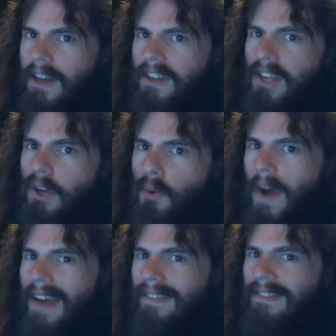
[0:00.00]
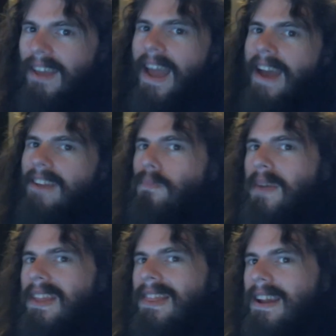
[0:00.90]
US has
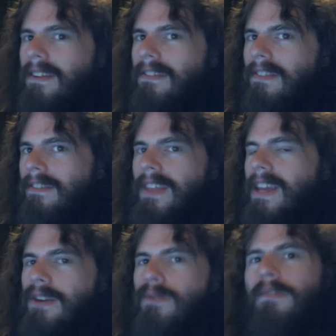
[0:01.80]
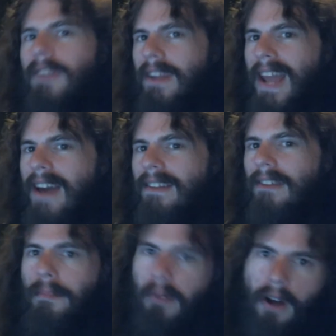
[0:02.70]
been there since they used it as
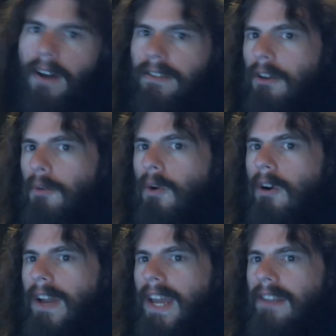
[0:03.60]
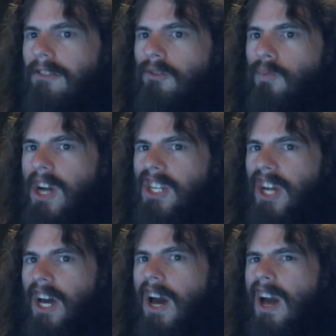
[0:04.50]
a proxy war against
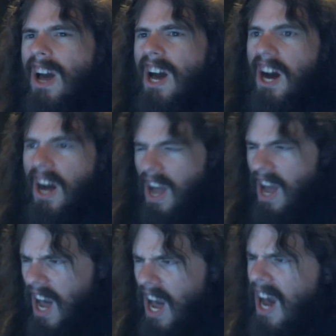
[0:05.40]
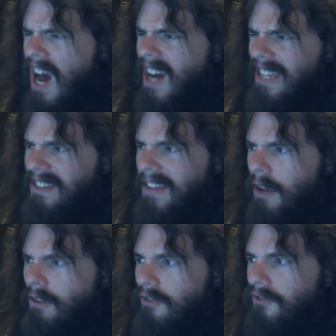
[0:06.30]
Russia Ha!
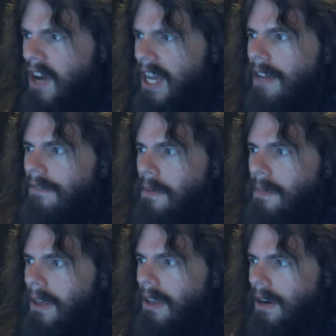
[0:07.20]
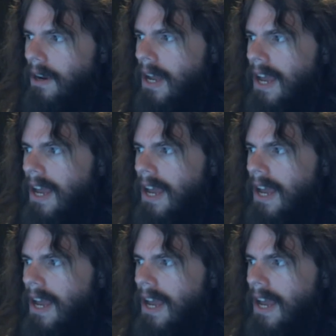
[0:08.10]
Sounds fucking familiar.